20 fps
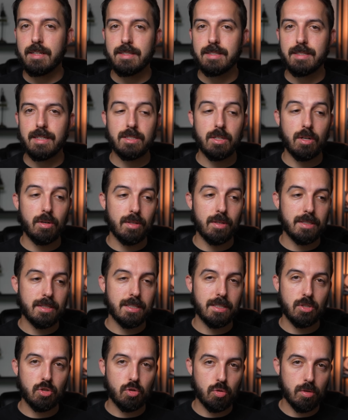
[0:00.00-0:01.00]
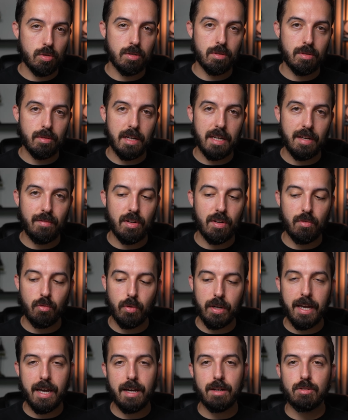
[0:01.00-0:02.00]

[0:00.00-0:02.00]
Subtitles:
He says, no, this is true. And even if we can't